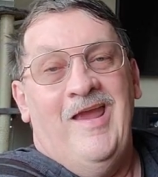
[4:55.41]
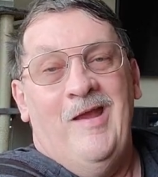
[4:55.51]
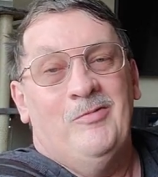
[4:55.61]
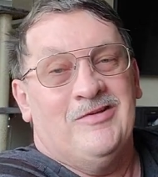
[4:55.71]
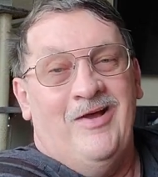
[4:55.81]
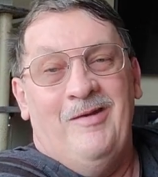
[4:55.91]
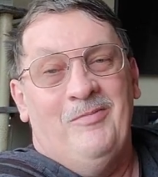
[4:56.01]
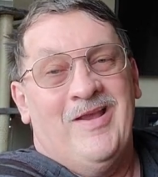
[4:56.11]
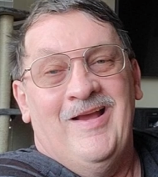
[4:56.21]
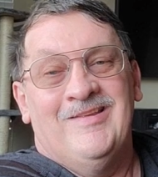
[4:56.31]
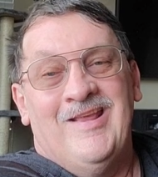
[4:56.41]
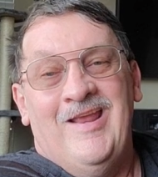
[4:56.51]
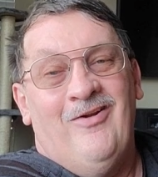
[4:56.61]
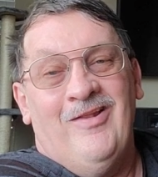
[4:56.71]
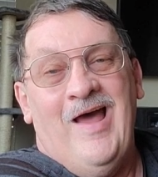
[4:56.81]
Amazon because
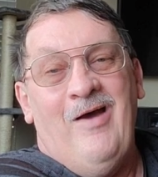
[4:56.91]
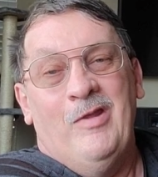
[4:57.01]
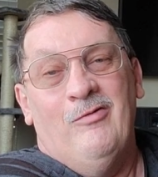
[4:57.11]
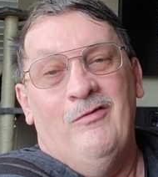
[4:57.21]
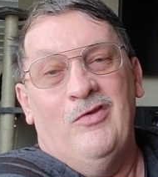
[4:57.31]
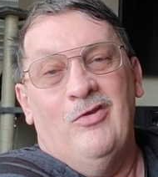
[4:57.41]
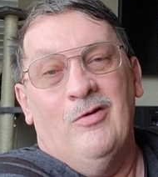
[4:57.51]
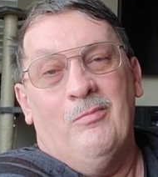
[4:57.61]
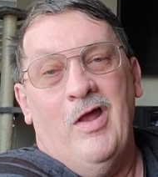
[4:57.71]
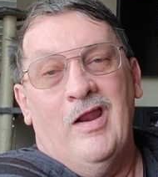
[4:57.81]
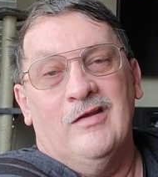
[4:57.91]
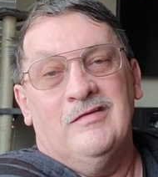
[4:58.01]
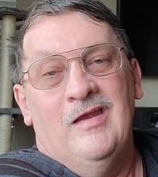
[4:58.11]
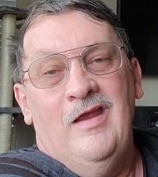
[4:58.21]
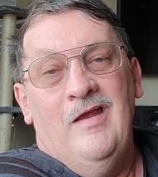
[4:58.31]
they don't allow me to review their
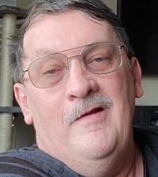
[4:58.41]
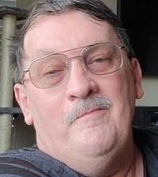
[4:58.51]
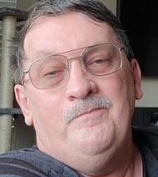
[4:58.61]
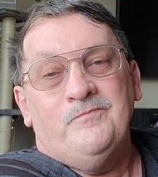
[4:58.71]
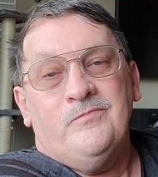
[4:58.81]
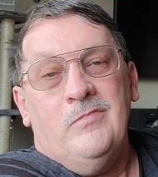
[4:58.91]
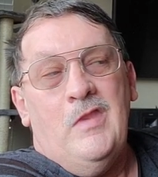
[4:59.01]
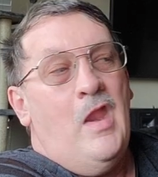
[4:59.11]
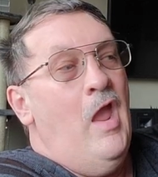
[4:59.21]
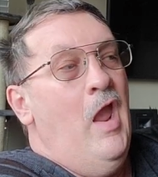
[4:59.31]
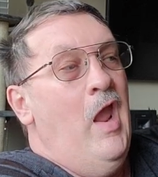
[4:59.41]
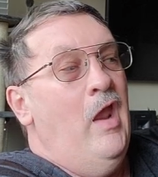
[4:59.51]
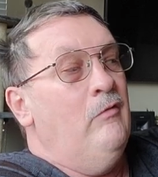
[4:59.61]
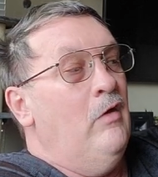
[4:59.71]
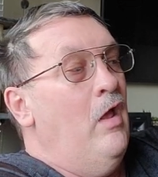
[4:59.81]
products.
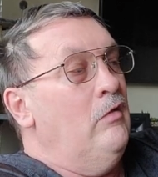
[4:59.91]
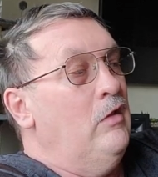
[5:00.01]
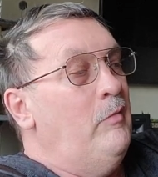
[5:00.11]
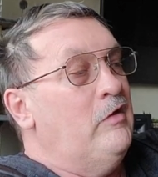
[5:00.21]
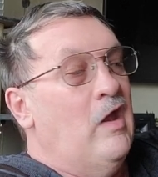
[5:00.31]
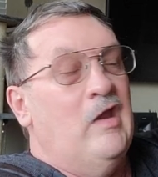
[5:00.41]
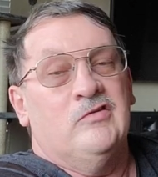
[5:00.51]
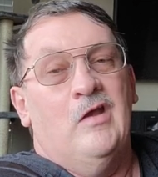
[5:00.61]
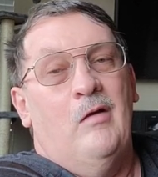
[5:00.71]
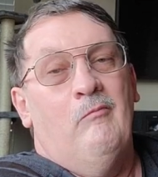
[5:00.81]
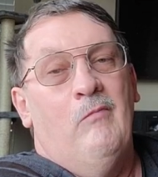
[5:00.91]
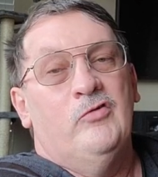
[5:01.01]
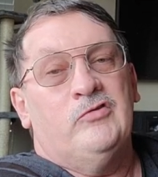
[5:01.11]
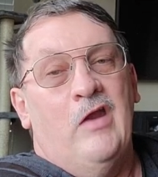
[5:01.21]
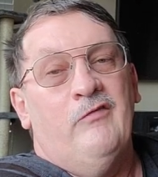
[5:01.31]
And let me tell you something. Most